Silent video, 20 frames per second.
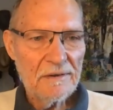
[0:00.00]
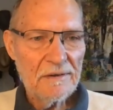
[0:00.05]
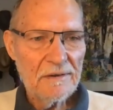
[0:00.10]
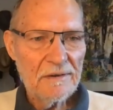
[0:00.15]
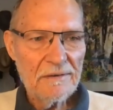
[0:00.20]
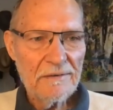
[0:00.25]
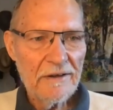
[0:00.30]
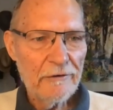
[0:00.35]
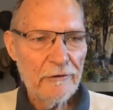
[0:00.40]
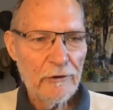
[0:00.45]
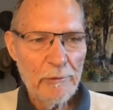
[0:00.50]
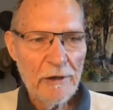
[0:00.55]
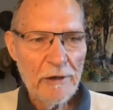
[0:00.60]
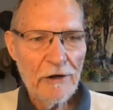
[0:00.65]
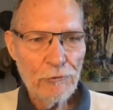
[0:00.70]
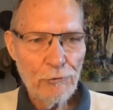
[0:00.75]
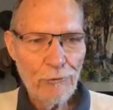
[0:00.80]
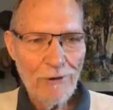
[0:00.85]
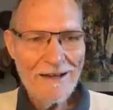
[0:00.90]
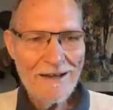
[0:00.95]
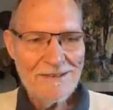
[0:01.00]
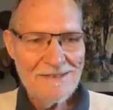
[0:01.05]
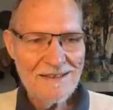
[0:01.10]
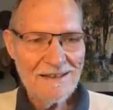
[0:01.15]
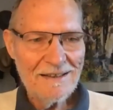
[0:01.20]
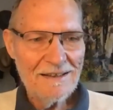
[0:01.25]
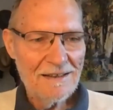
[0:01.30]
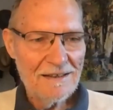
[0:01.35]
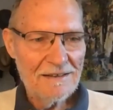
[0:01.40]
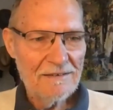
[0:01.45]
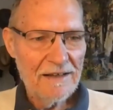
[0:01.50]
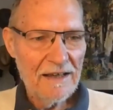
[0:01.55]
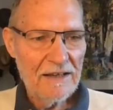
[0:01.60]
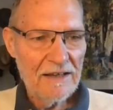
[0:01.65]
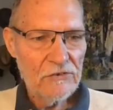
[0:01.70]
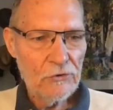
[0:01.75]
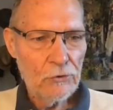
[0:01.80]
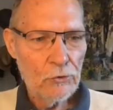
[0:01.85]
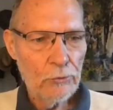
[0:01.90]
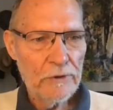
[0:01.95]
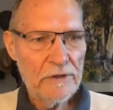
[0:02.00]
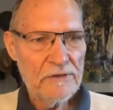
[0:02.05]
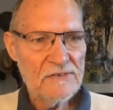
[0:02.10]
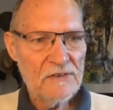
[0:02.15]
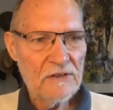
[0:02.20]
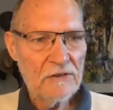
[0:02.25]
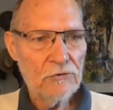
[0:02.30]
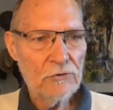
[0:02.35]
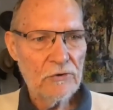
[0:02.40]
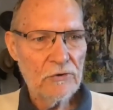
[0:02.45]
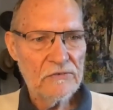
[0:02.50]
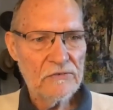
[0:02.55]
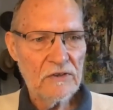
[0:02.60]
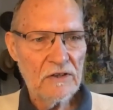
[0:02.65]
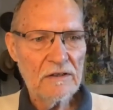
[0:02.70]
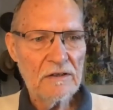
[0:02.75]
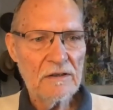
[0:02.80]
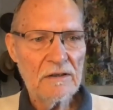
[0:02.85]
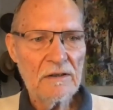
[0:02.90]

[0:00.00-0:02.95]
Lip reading: they're about writing, and that's always interesting.